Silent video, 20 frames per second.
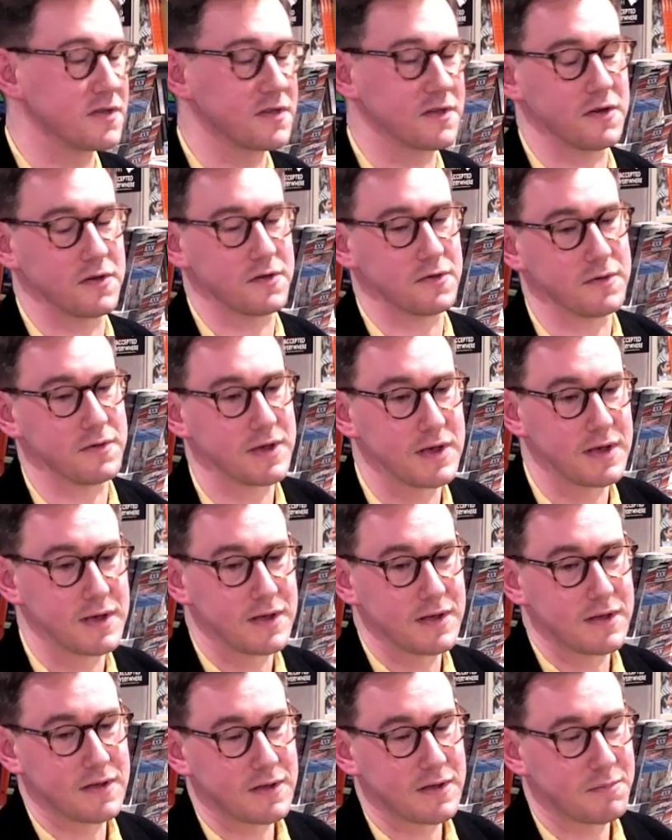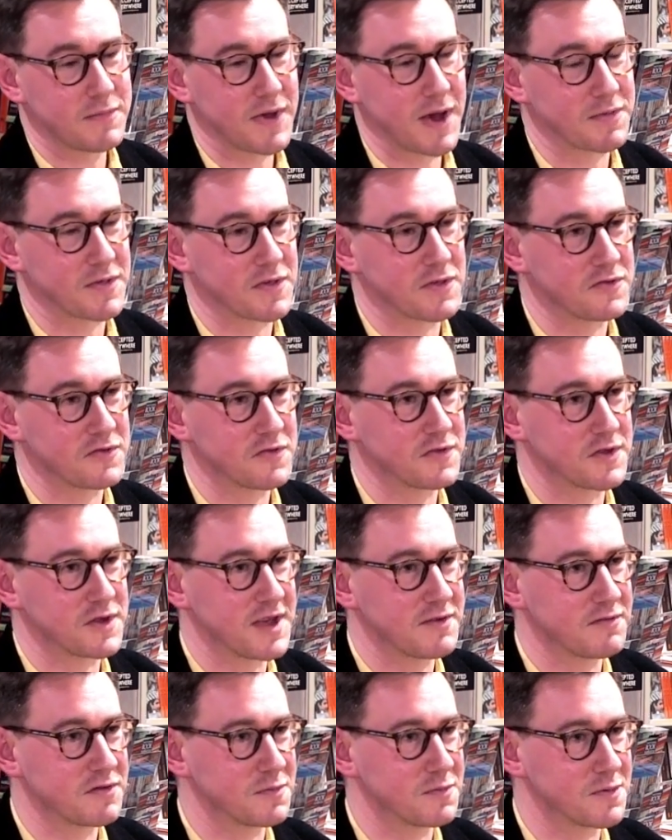So perhaps it's just
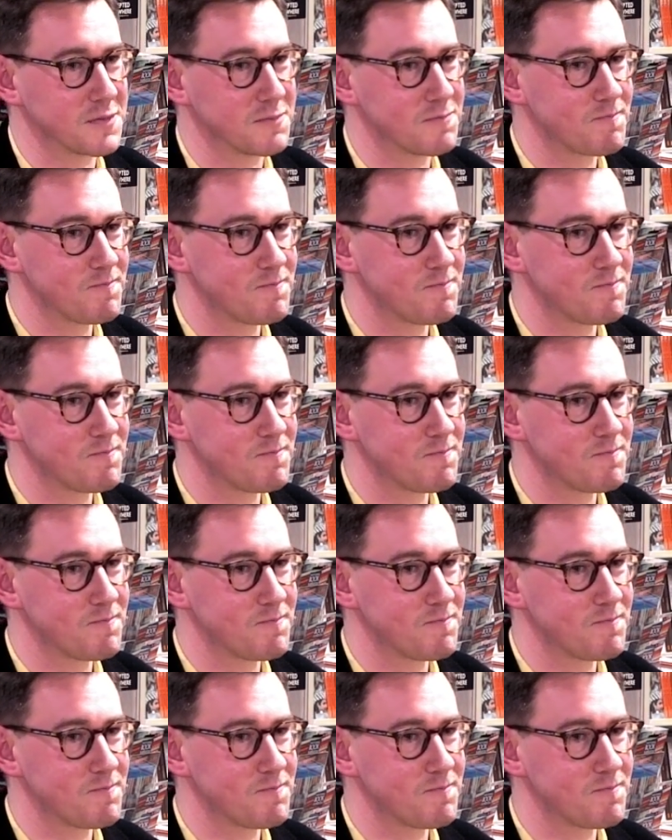inevitable.